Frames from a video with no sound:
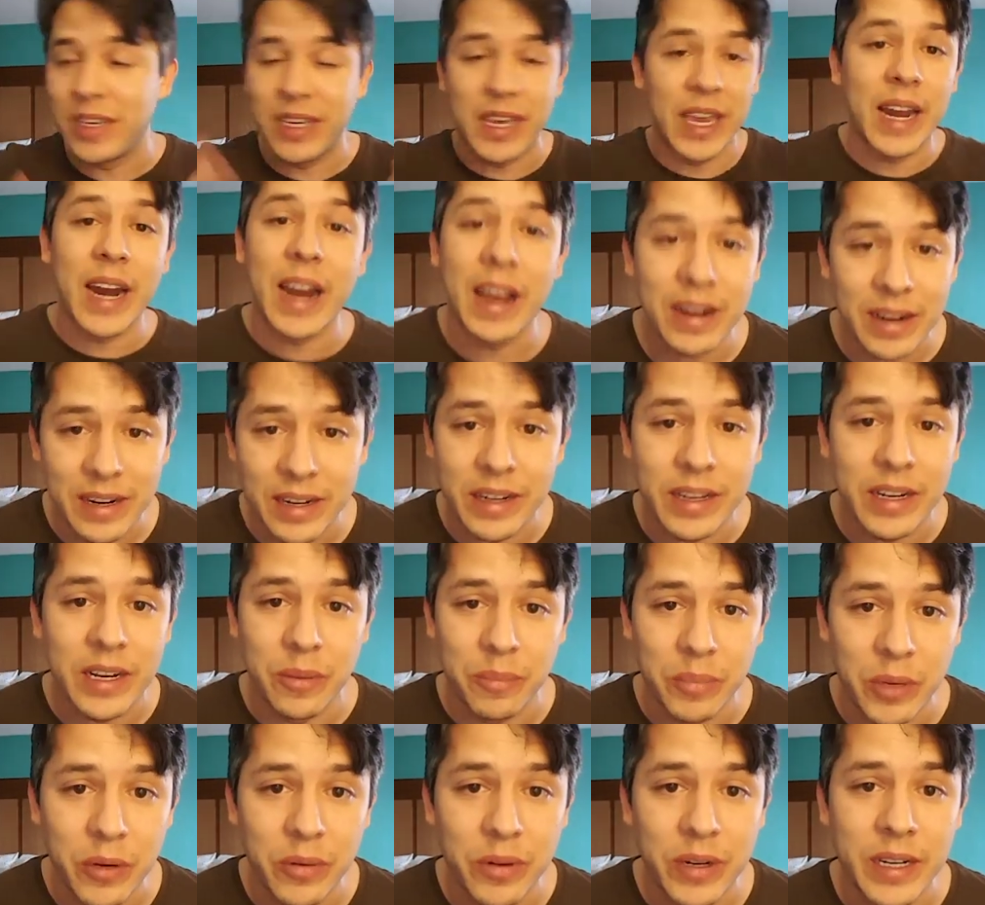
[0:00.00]
get out into
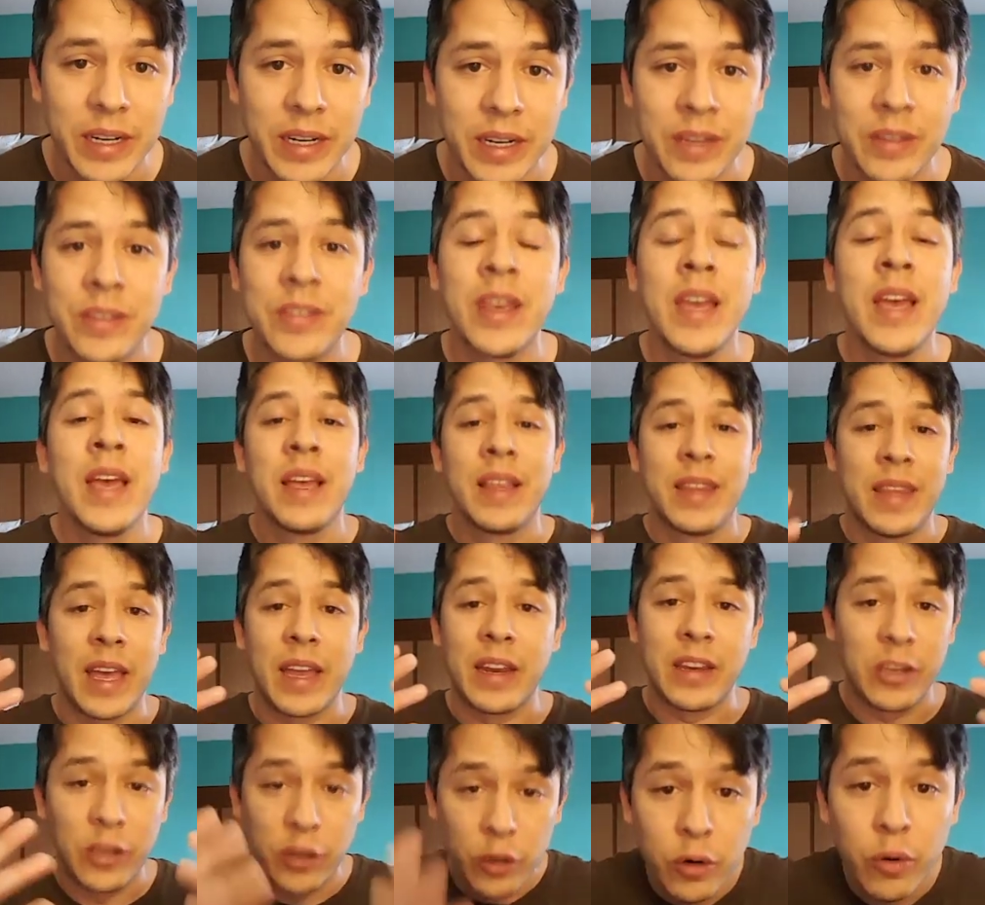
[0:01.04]
communities
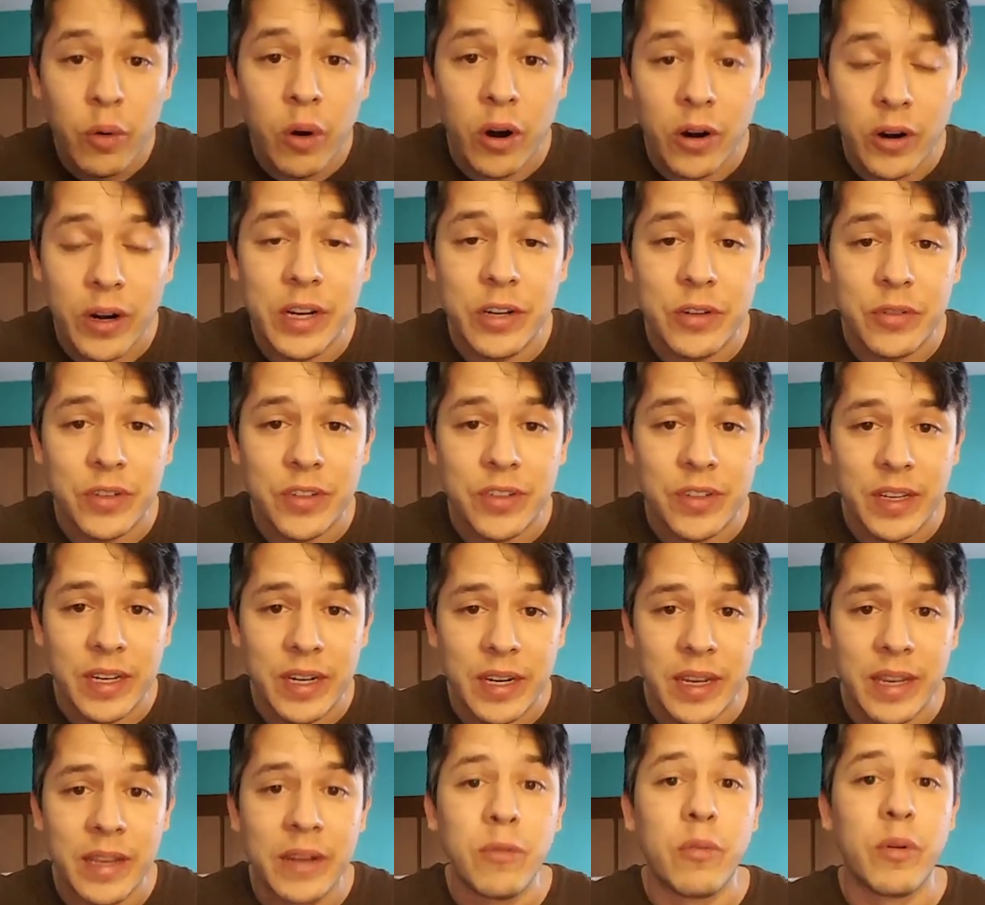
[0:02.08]
that you are interested
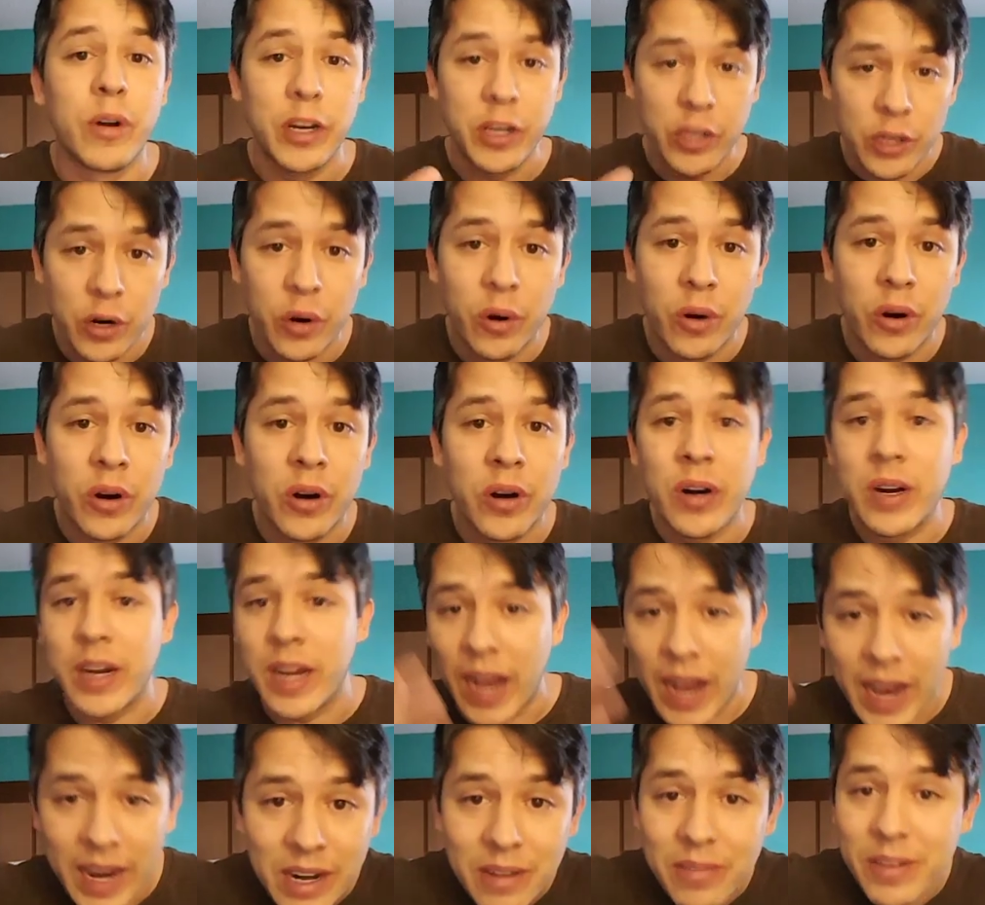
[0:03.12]
in, where you're
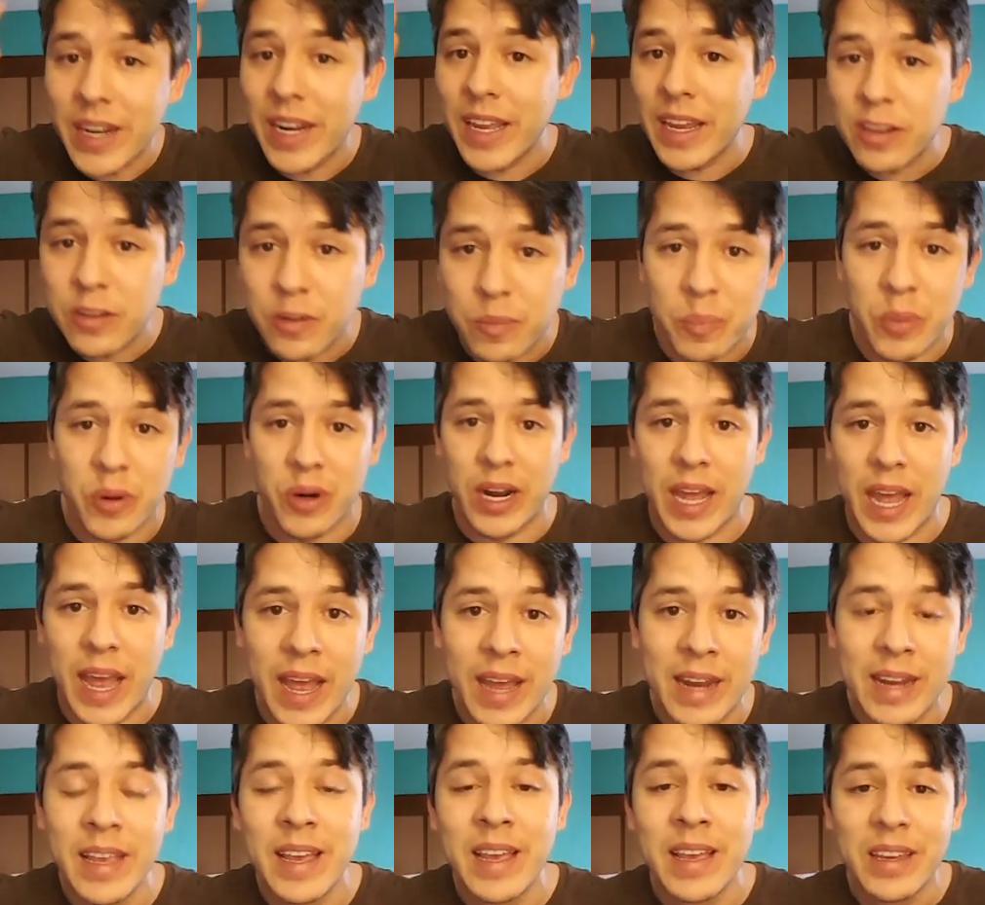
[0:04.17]
kind of an expert
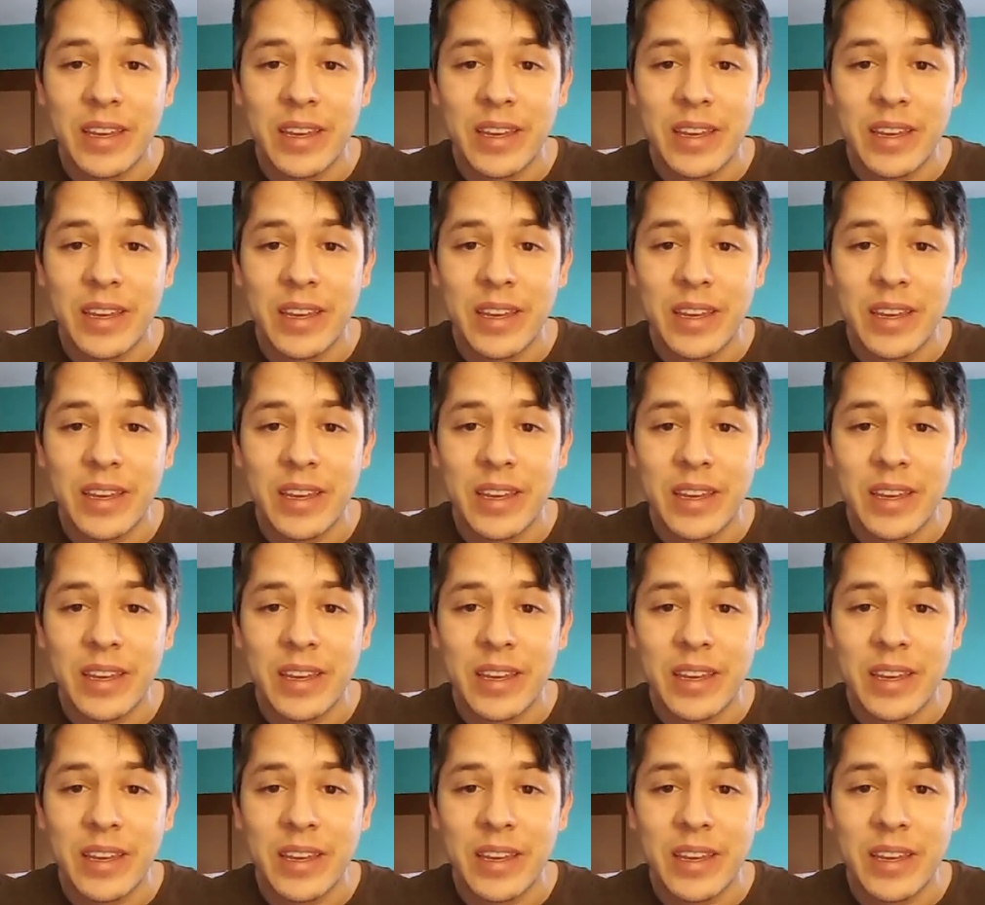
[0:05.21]
at,